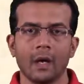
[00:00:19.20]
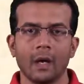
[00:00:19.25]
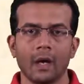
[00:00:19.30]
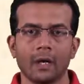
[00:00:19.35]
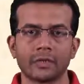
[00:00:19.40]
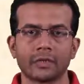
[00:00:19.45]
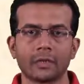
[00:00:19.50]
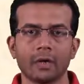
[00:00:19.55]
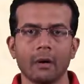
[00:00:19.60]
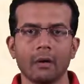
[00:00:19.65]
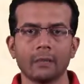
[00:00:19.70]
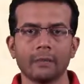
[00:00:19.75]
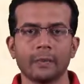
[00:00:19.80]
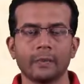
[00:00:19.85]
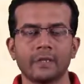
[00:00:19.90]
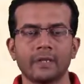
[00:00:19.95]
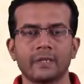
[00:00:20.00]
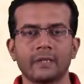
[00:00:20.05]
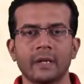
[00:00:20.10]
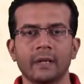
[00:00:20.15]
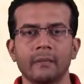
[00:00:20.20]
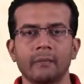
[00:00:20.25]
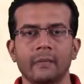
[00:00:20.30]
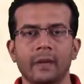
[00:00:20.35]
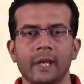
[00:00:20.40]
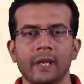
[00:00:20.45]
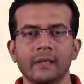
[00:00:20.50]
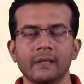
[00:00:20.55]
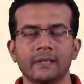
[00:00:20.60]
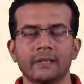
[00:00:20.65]
A short position
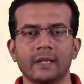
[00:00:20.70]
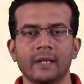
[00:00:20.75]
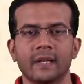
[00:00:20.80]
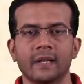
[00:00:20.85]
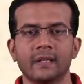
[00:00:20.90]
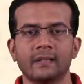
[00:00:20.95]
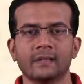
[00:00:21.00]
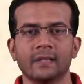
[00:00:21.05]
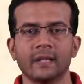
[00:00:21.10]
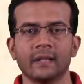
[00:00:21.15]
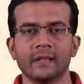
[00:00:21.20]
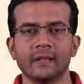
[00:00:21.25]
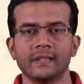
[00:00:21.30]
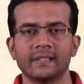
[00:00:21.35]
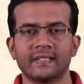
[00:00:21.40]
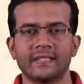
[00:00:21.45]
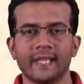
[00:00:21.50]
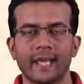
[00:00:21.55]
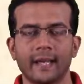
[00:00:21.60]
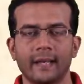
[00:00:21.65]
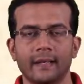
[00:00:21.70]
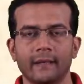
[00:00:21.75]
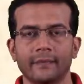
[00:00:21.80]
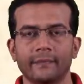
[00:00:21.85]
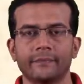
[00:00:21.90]
means it is a sell.